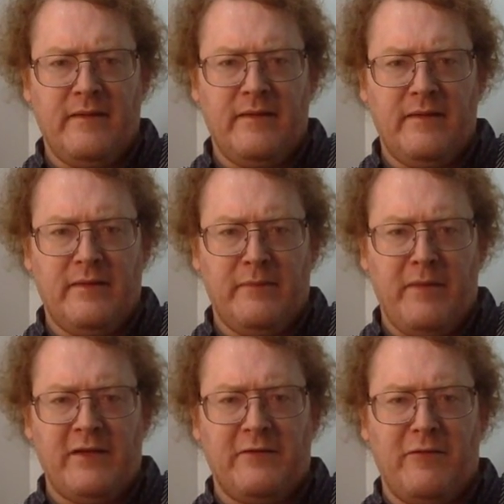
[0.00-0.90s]

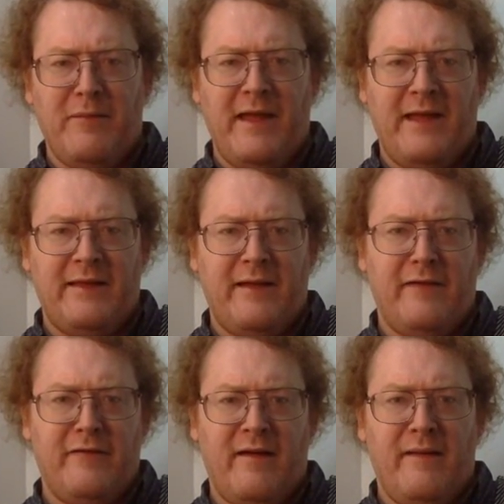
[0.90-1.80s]
mother will make it there
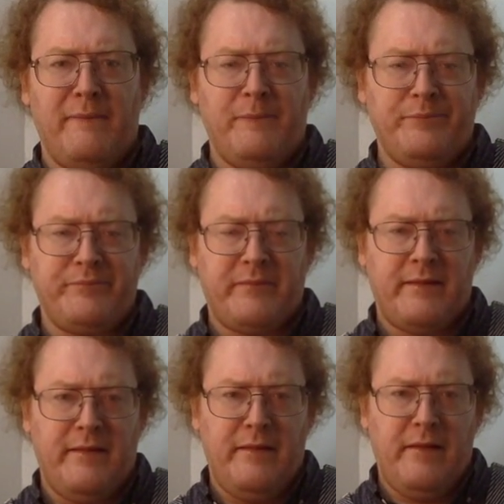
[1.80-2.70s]
in time.
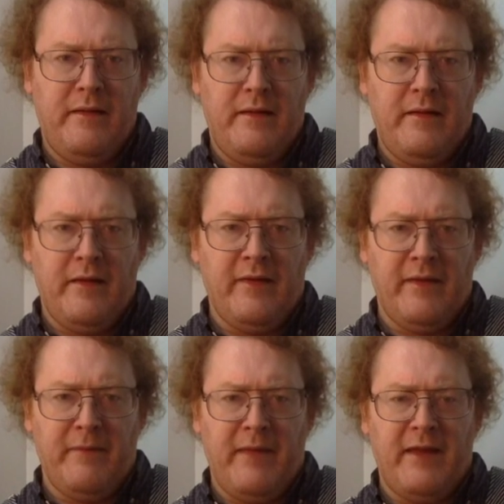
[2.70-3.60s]
And they
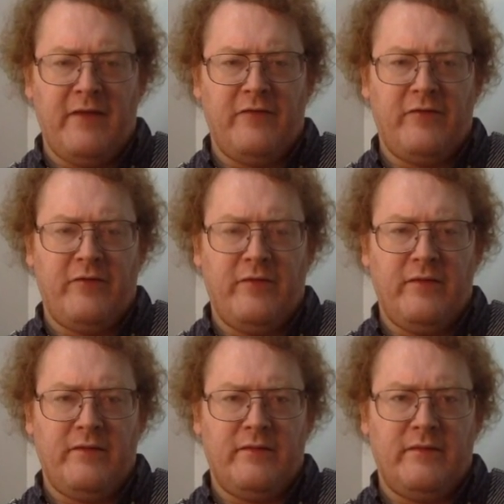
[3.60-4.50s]
manage
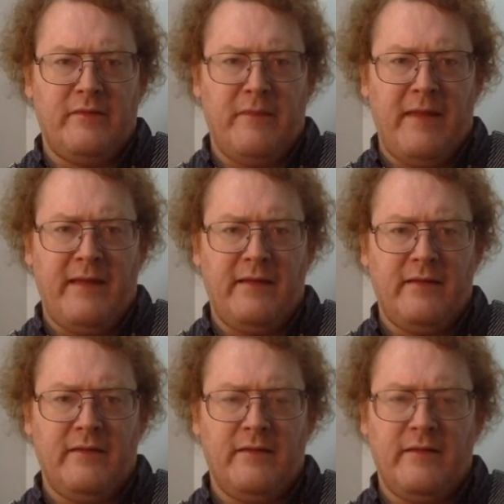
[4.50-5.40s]
to make,
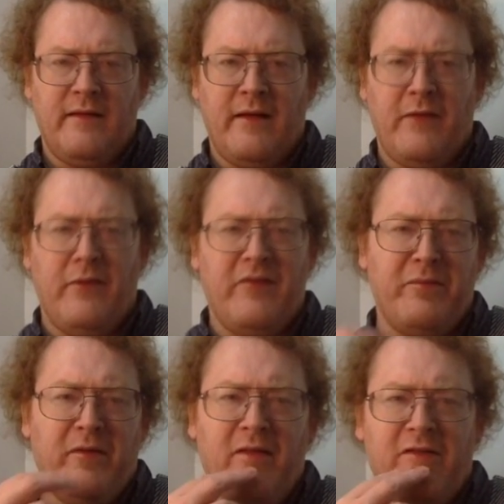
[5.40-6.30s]
I don't want to
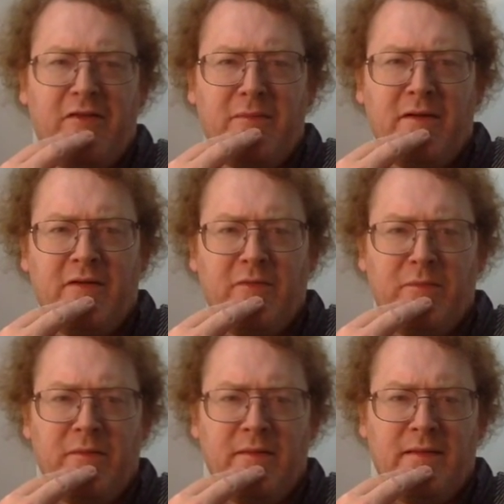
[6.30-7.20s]
spoil this too much,
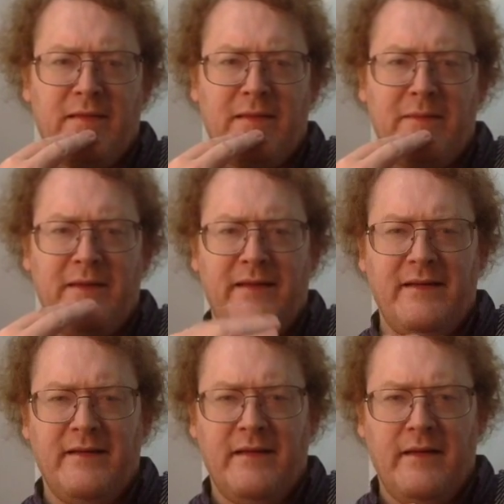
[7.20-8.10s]
but let
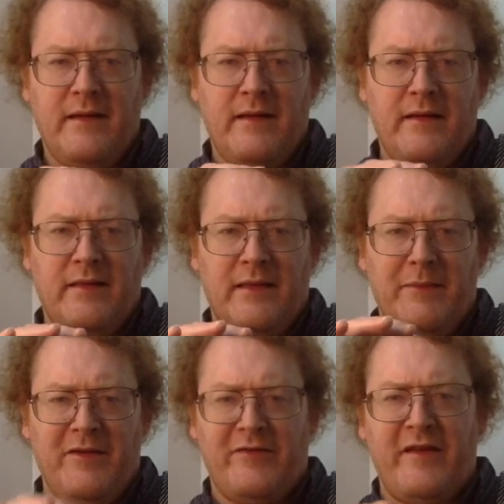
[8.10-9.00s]
me
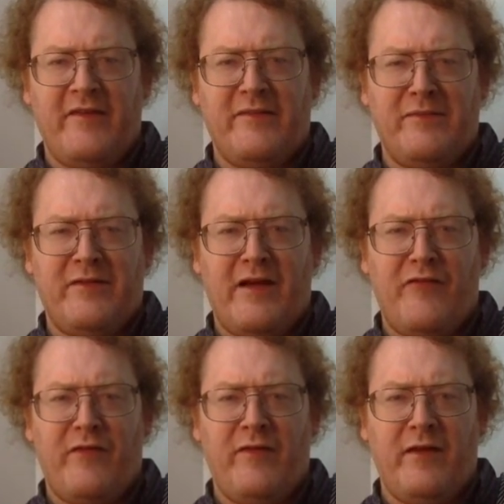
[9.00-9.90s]
just say some
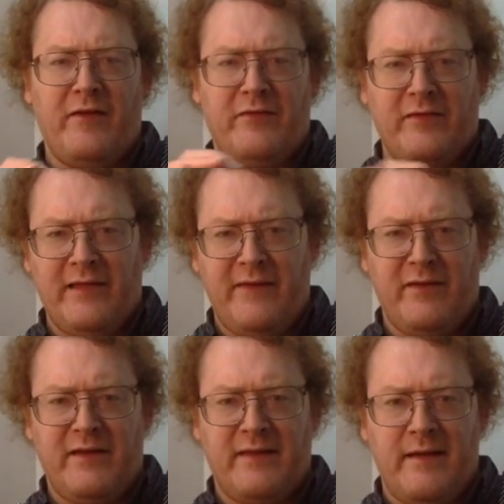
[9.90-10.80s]
stuff and then I'll leave it
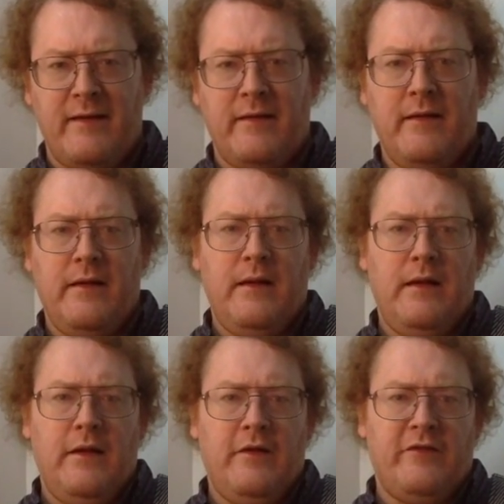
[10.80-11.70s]
at that.
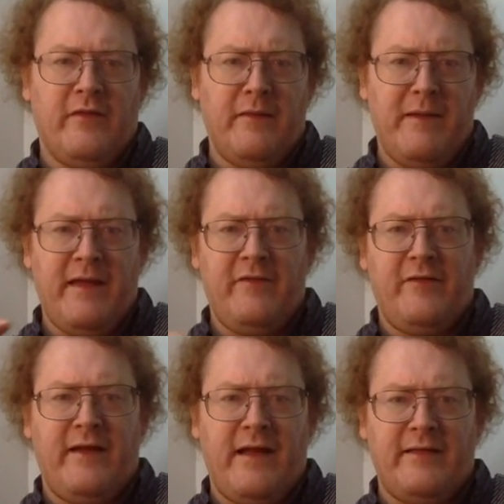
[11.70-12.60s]
So they manage
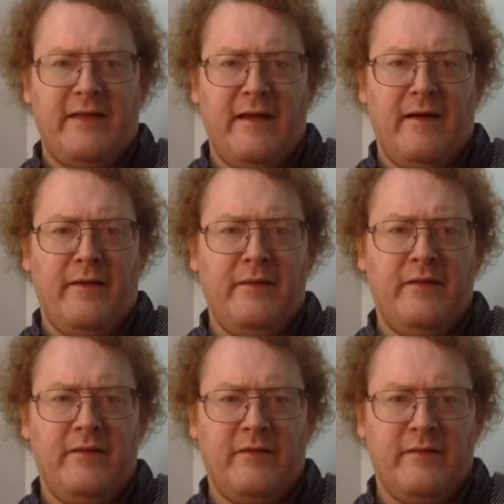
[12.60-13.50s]
to get there.
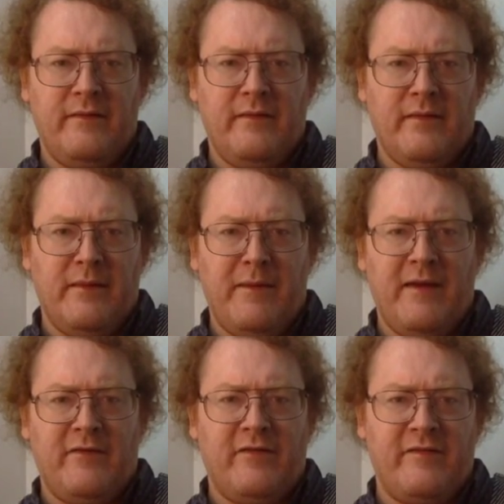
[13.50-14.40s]
They
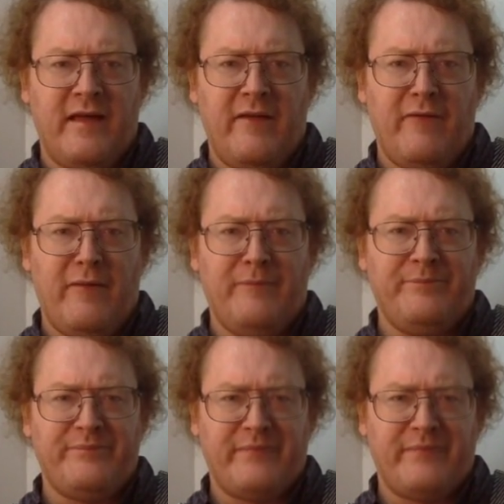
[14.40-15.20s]
manage to save him.